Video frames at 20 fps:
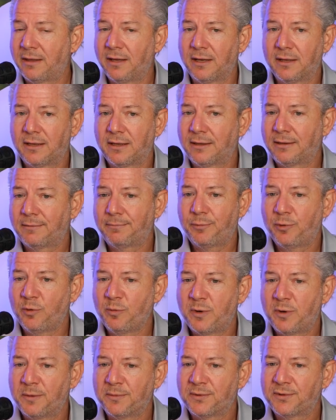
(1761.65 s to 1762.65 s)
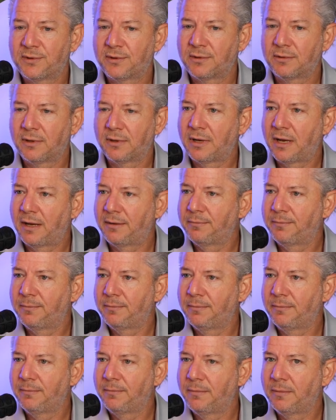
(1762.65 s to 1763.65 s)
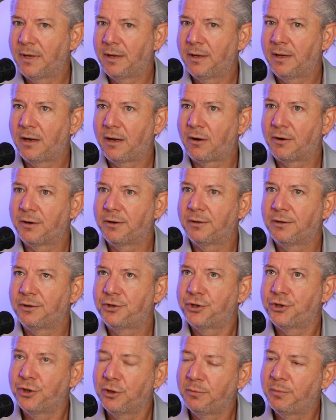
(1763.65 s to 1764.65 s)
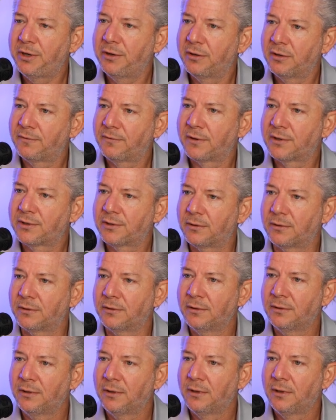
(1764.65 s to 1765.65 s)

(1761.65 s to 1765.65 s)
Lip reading: I think that pool pumps should be universal.